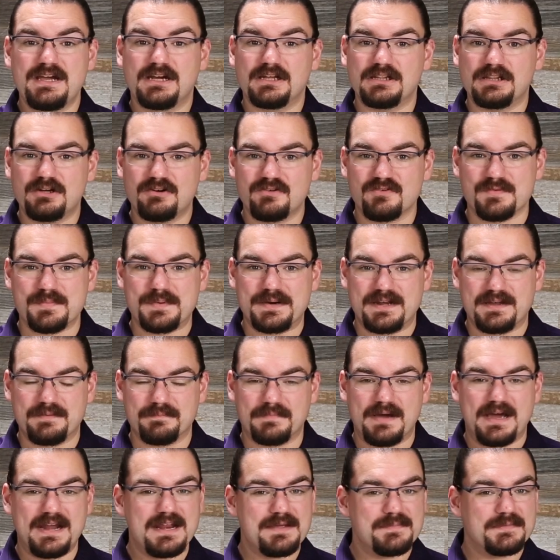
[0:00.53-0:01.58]
Hello everybody,
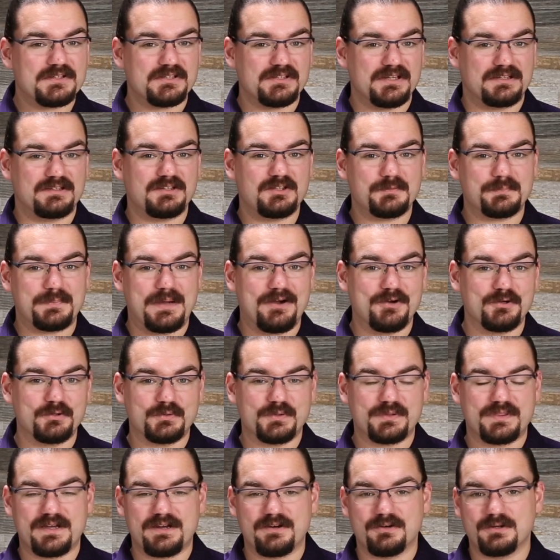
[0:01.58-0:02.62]
my name is Nicholas Powers
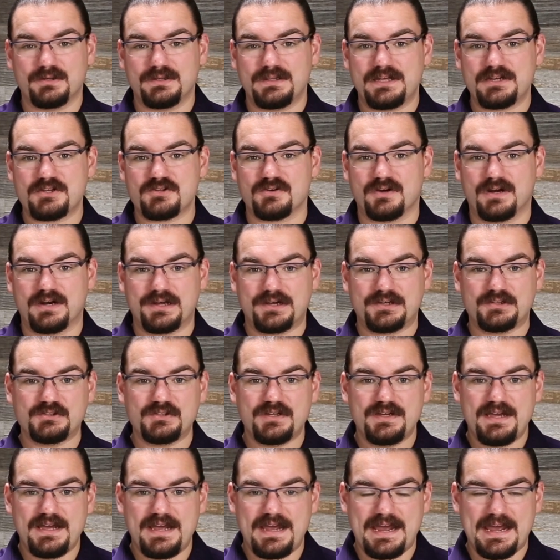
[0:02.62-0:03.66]
with Arrow Electronics,
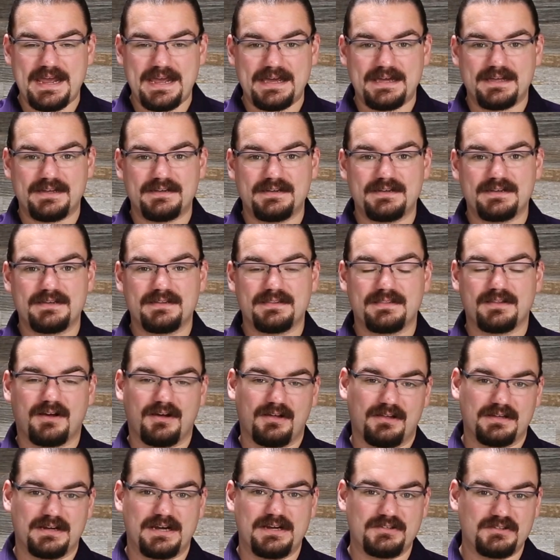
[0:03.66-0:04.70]
and the
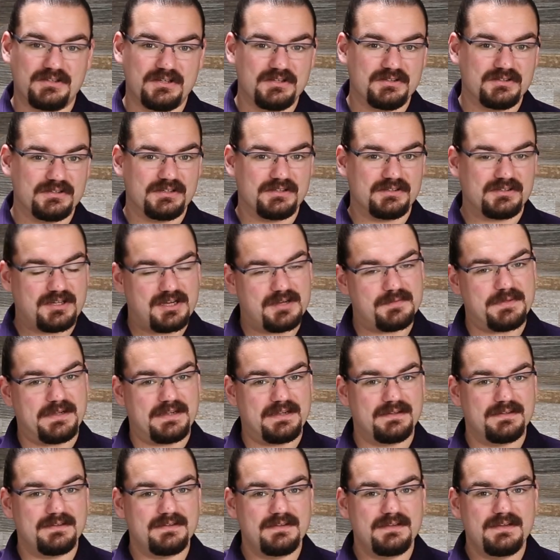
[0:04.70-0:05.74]
holiday season is
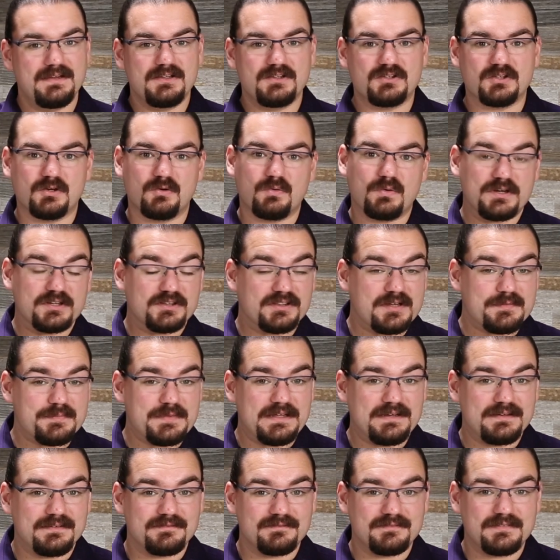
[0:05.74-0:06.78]
coming. So what does that
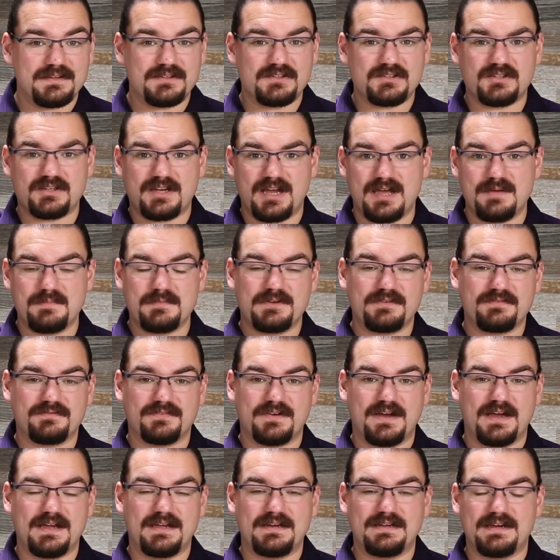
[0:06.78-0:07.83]
mean? It's time to
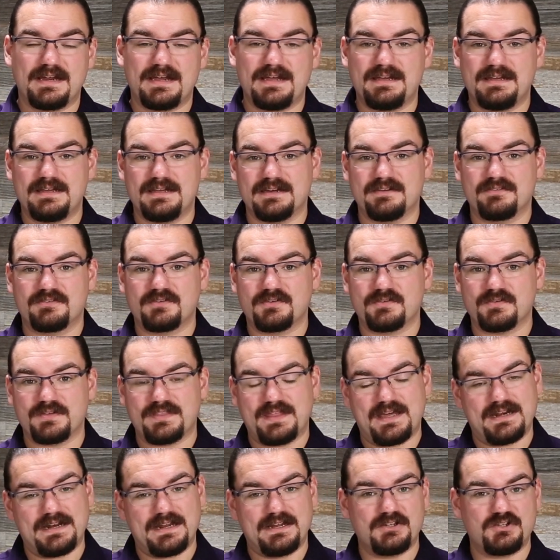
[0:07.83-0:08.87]
find a gift for
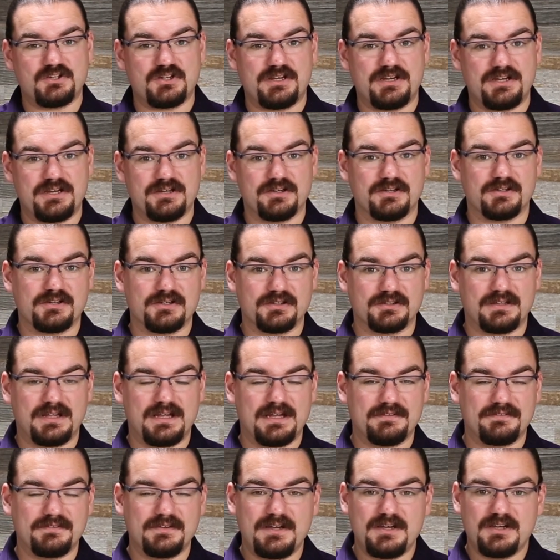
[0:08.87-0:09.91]
that engineer in your
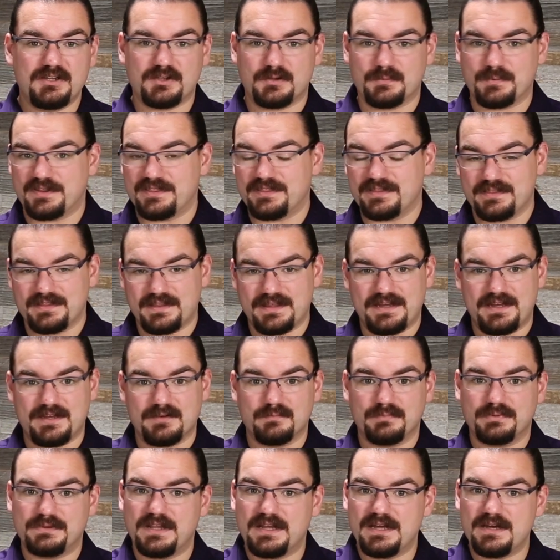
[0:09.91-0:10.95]
life. Something that they
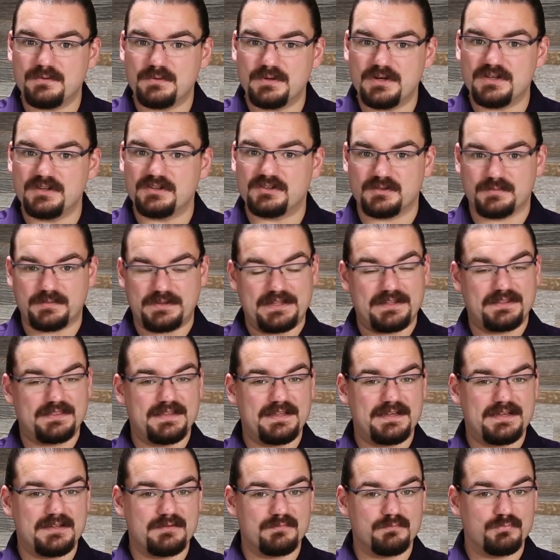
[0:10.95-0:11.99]
can play with, something that
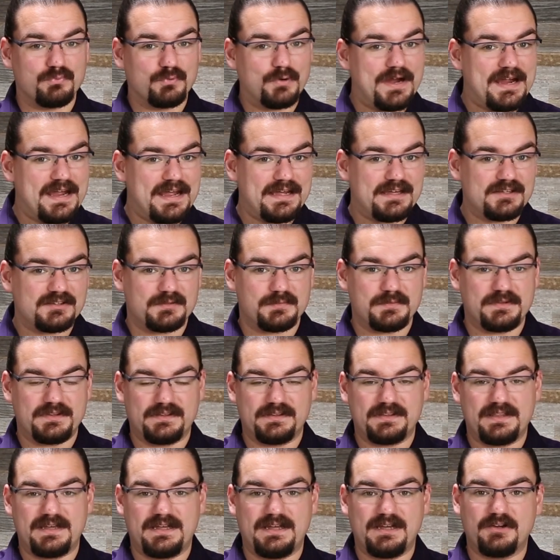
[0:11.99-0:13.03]
they can break, something
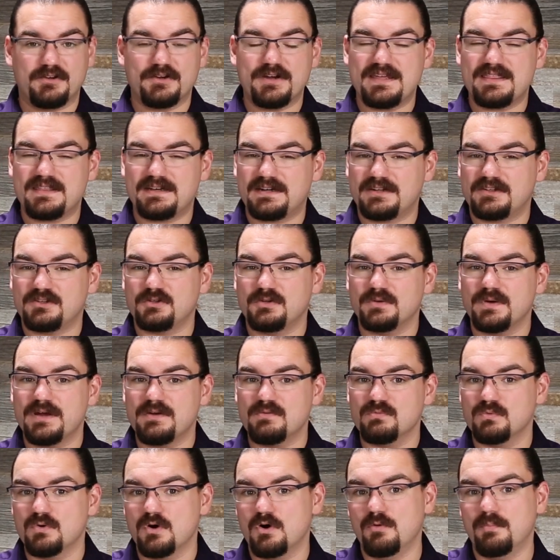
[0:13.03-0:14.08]
that they can create the next great
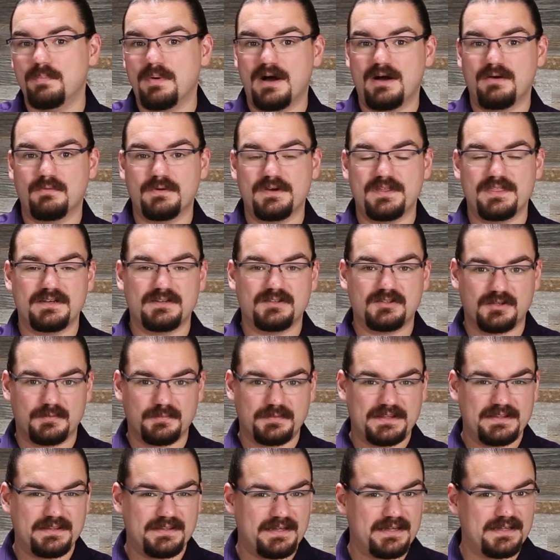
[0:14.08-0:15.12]
robot with, and
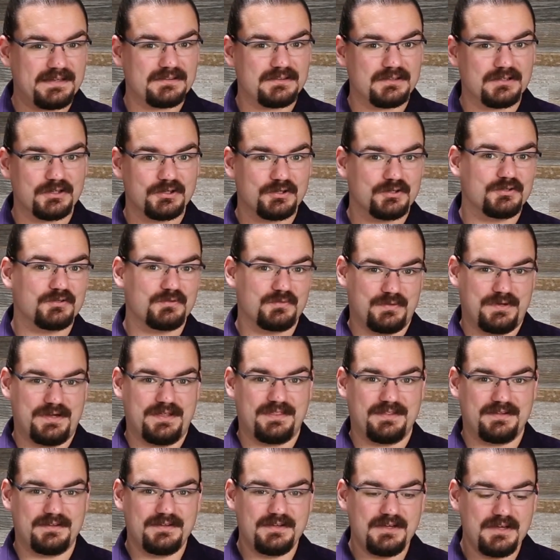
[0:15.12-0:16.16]
something that they can learn with.